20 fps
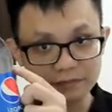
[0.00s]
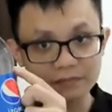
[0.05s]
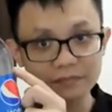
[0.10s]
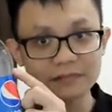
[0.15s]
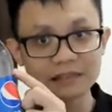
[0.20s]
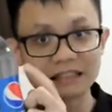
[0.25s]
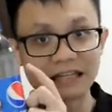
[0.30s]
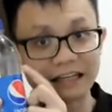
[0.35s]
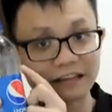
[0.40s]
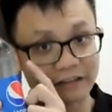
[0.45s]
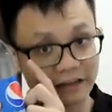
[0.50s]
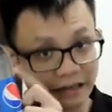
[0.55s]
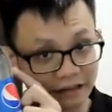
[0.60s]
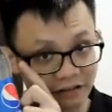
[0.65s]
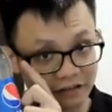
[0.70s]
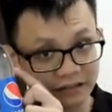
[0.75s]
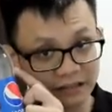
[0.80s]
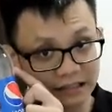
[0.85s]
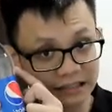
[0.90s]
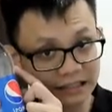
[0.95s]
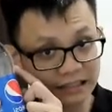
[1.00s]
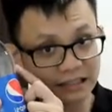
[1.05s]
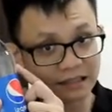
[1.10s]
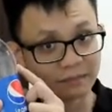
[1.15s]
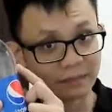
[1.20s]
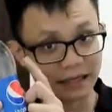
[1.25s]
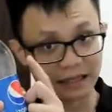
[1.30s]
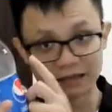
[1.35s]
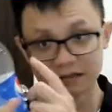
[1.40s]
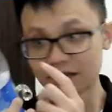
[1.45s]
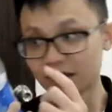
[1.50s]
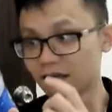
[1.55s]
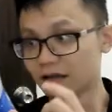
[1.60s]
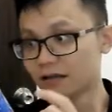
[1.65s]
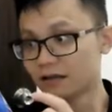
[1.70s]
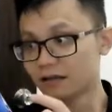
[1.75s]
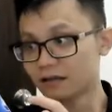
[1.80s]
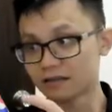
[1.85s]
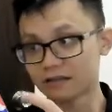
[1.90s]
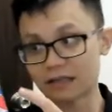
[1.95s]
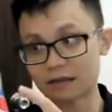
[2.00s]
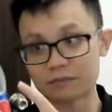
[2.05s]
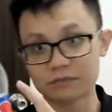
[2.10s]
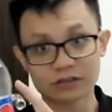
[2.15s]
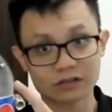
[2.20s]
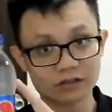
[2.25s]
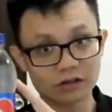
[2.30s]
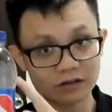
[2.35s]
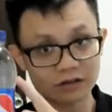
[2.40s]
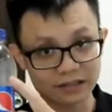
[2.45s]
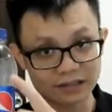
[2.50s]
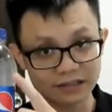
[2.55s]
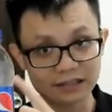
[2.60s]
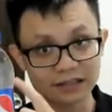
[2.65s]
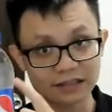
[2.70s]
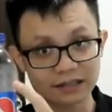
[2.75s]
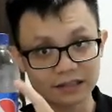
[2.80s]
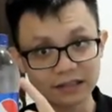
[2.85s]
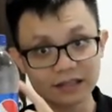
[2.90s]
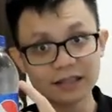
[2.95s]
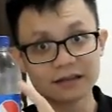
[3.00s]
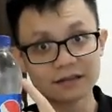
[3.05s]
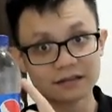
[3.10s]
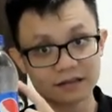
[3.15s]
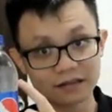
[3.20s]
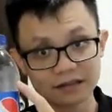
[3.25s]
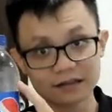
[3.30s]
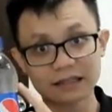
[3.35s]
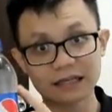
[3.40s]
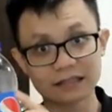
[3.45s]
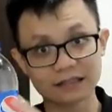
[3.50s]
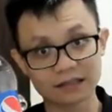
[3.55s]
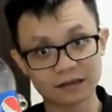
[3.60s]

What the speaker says: that you cannot see, but some salt is in it. There's a